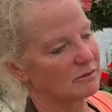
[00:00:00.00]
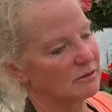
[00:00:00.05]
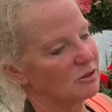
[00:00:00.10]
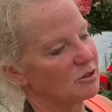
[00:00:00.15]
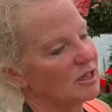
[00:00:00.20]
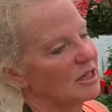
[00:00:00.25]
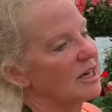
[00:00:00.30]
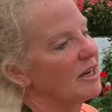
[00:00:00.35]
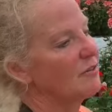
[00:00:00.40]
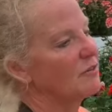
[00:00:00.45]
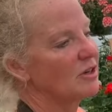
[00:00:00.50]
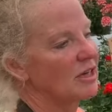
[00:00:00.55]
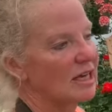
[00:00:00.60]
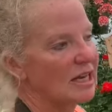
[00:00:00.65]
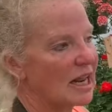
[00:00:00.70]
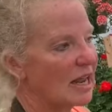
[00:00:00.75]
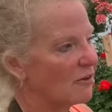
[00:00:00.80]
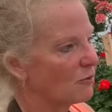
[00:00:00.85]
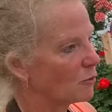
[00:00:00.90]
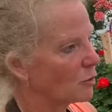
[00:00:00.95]
You can never get
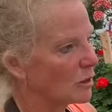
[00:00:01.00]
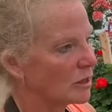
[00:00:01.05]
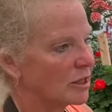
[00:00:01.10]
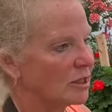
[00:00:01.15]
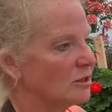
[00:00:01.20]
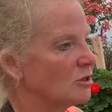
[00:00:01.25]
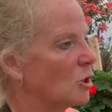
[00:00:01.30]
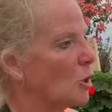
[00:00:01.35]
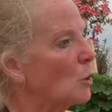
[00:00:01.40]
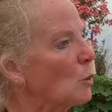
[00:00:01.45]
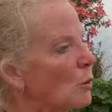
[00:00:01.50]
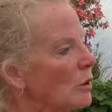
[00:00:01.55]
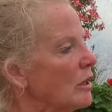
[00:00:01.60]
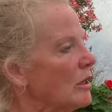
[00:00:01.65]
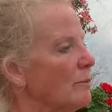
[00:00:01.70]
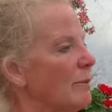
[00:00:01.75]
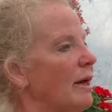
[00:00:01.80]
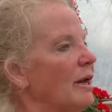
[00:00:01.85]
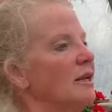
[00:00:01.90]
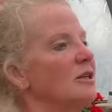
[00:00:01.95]
everything. Don't worry
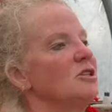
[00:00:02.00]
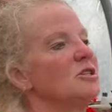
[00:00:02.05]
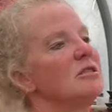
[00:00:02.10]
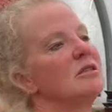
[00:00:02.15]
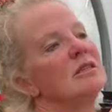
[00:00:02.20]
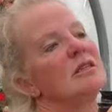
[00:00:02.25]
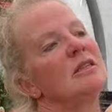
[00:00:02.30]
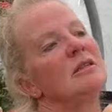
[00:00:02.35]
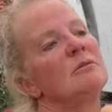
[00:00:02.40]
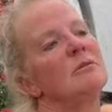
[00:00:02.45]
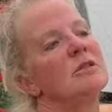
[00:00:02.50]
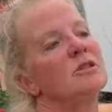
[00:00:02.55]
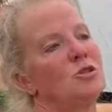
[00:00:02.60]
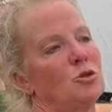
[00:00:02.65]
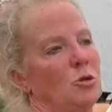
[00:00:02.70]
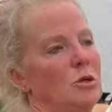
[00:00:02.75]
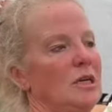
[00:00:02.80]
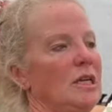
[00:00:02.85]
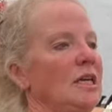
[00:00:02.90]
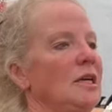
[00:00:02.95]
about it. Just get the
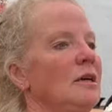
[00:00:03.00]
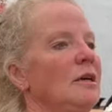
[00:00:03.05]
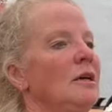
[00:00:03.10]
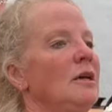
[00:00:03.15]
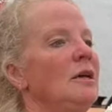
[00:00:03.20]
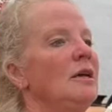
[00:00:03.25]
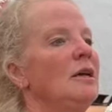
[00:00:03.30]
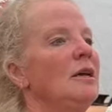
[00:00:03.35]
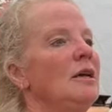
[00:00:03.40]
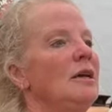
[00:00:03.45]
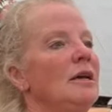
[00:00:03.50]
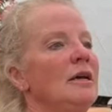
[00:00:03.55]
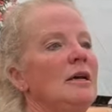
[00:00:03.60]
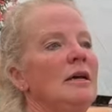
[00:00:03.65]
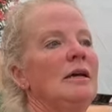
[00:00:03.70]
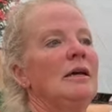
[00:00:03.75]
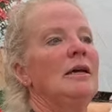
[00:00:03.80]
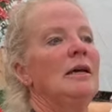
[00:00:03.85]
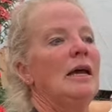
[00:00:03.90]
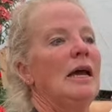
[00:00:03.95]
majority.
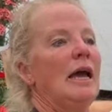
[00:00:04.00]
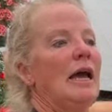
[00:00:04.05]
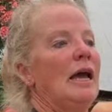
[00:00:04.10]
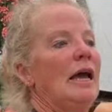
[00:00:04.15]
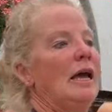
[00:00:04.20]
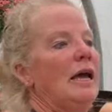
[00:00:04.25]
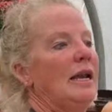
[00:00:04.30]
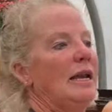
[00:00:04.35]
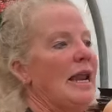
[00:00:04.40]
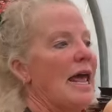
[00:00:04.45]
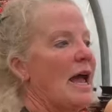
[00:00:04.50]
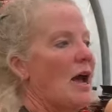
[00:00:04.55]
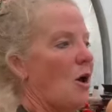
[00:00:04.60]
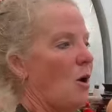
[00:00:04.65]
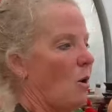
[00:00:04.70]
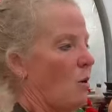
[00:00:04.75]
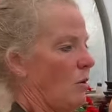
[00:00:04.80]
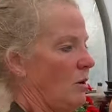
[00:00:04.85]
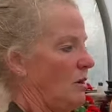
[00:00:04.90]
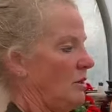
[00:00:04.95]

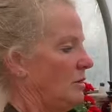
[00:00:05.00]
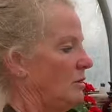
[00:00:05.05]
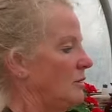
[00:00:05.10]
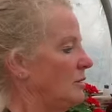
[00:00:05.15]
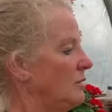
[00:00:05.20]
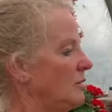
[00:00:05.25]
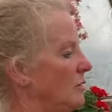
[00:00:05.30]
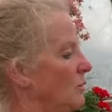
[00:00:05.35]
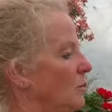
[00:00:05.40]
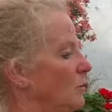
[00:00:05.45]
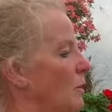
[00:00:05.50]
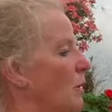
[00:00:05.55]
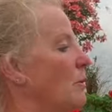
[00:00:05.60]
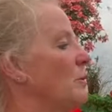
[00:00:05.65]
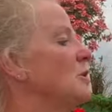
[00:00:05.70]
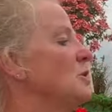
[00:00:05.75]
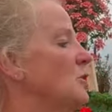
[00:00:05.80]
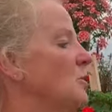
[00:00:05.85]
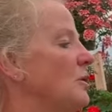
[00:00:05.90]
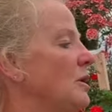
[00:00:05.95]
Now, what
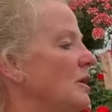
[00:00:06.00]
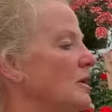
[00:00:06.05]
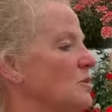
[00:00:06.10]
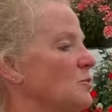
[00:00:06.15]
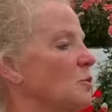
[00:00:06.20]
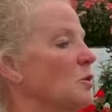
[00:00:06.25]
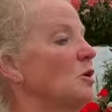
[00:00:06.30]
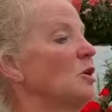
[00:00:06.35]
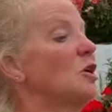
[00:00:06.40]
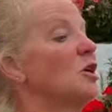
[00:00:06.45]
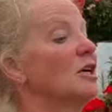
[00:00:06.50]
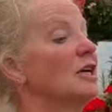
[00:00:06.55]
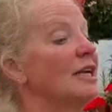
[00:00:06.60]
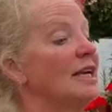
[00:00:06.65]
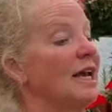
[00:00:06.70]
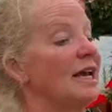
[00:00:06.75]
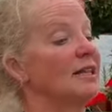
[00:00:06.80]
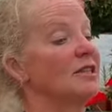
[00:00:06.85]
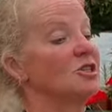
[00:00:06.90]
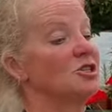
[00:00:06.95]
we're doing is we're looking
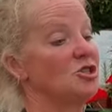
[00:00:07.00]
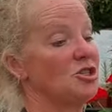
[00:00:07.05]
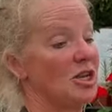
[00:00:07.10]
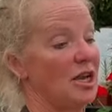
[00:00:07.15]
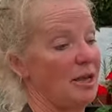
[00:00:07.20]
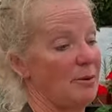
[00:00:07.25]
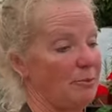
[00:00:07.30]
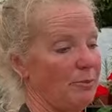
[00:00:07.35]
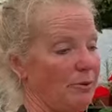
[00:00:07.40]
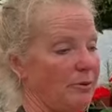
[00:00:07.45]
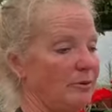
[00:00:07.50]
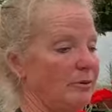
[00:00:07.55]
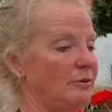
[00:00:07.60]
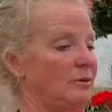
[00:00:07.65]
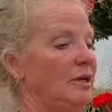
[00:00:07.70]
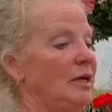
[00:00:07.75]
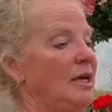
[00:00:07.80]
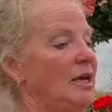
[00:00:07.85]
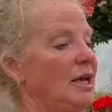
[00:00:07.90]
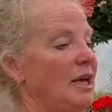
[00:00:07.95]
at the shape,
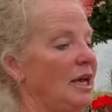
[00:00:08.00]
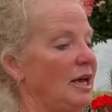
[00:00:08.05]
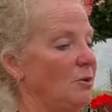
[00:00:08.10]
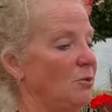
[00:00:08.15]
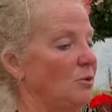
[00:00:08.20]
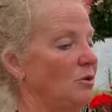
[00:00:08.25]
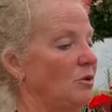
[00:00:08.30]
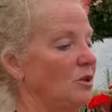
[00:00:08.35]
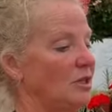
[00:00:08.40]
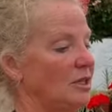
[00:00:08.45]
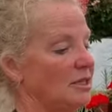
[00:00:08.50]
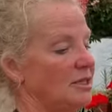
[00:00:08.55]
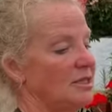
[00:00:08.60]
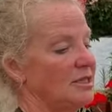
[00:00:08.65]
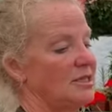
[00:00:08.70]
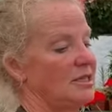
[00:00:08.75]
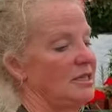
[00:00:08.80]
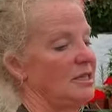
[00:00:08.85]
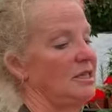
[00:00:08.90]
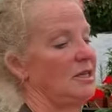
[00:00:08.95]
and we're looking to
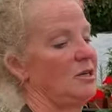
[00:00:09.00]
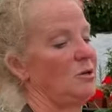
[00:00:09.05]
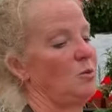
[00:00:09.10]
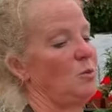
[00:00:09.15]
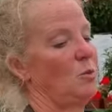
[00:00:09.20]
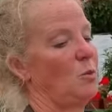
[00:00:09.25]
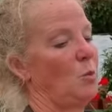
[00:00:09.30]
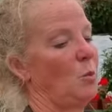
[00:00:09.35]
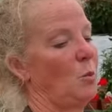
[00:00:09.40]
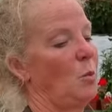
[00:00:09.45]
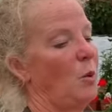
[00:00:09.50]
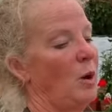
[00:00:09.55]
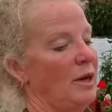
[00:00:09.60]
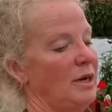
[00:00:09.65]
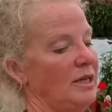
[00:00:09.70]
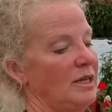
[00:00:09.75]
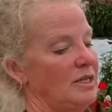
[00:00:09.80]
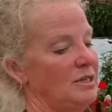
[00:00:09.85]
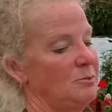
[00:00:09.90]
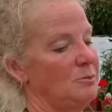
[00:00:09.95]
see what
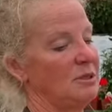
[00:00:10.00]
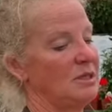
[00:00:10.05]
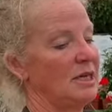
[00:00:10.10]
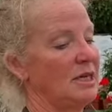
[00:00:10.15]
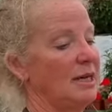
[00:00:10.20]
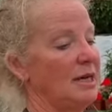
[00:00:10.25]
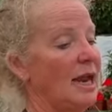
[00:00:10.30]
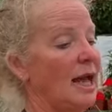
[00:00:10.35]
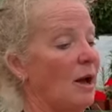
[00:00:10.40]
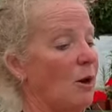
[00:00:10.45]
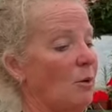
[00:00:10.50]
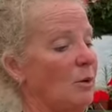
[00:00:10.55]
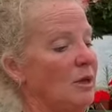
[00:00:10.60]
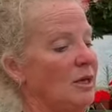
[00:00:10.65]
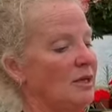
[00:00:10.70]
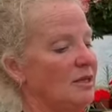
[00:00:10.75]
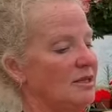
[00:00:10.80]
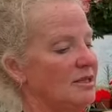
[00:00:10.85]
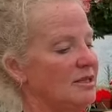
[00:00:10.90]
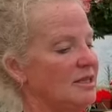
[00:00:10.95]
needs to be done. Now,
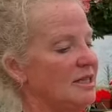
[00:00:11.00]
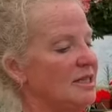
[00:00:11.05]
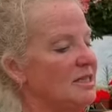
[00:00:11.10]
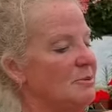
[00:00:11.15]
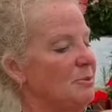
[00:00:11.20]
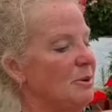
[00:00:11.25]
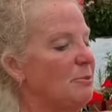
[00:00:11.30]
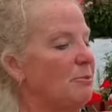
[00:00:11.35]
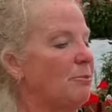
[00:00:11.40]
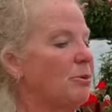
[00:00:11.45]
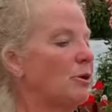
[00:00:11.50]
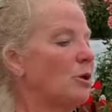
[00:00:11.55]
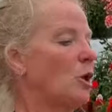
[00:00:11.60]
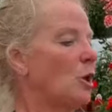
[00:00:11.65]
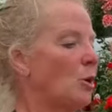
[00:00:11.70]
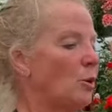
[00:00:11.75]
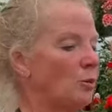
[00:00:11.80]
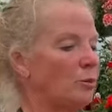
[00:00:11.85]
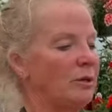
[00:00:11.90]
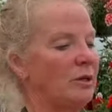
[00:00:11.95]
this thing's been
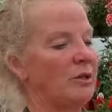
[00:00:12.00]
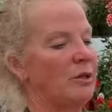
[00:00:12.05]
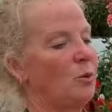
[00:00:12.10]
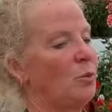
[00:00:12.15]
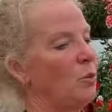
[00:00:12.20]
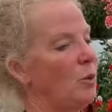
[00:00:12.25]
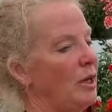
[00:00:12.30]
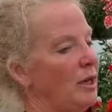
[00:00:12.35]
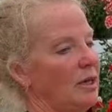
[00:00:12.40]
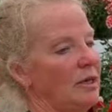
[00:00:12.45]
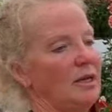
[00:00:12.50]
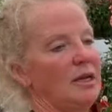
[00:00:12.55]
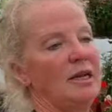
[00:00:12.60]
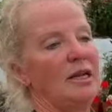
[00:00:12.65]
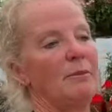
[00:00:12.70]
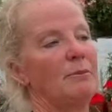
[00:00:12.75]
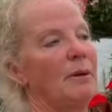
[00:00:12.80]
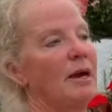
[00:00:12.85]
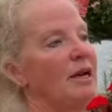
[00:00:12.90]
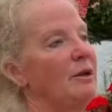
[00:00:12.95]
blown in the wind, and
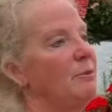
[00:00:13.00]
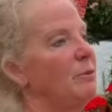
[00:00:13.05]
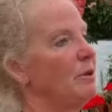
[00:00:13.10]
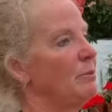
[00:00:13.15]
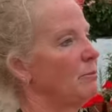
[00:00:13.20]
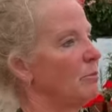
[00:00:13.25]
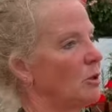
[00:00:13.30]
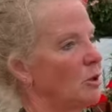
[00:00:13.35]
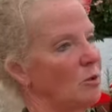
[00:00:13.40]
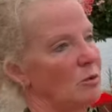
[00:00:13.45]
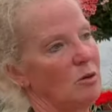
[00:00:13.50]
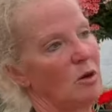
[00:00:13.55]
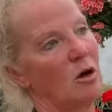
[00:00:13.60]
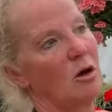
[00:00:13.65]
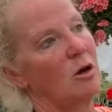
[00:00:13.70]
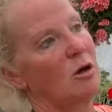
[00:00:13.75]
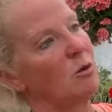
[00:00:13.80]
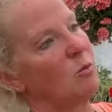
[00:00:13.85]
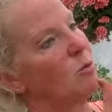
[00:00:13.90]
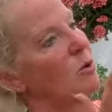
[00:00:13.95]
it might have been blown
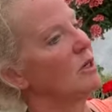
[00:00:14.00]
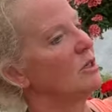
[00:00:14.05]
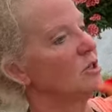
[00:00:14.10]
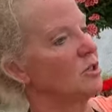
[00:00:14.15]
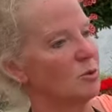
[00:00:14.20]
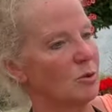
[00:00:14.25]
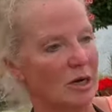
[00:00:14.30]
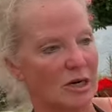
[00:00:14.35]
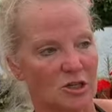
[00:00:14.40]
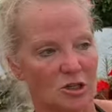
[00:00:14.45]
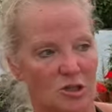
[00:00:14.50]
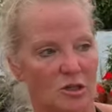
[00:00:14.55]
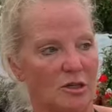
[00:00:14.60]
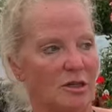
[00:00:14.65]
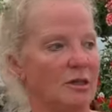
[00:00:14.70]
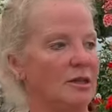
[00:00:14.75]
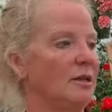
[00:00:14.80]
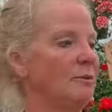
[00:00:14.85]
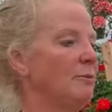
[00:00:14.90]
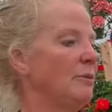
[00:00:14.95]
all one direction
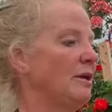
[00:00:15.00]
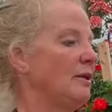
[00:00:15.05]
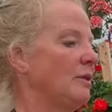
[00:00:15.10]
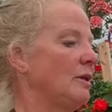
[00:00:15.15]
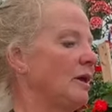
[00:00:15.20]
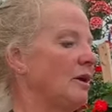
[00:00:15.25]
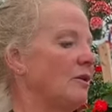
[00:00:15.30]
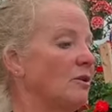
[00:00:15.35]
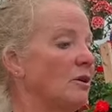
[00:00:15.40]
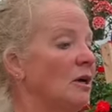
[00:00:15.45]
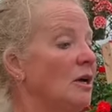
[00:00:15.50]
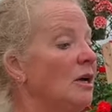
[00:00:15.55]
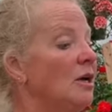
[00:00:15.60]
and then maybe the other.